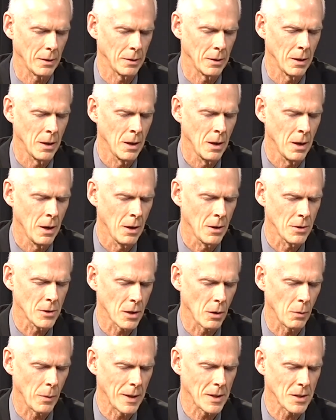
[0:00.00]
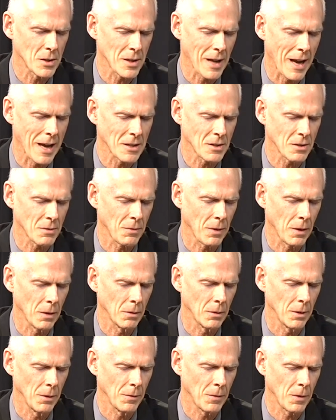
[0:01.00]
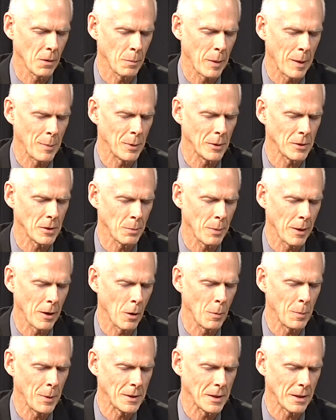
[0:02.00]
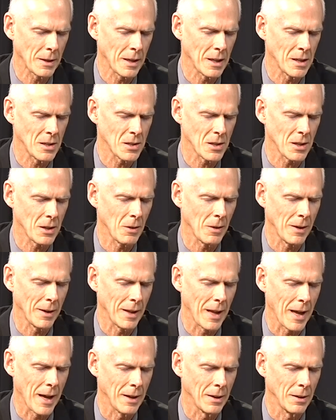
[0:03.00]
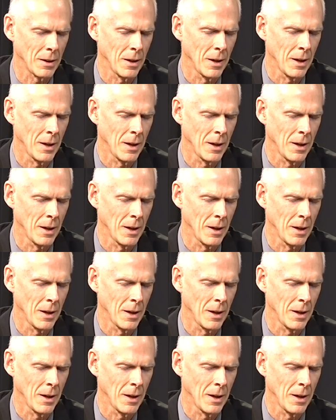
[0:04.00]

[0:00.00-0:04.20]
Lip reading: And so we just ask for people to be open to considering that.